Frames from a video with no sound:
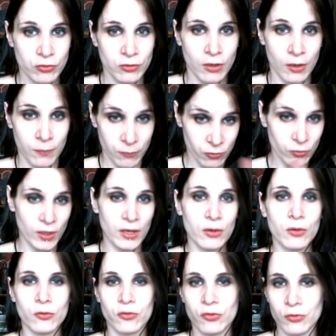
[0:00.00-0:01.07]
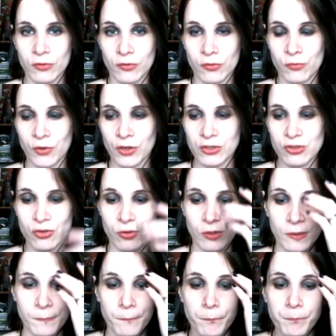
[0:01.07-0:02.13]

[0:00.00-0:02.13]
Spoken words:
comes around, goes through his front door,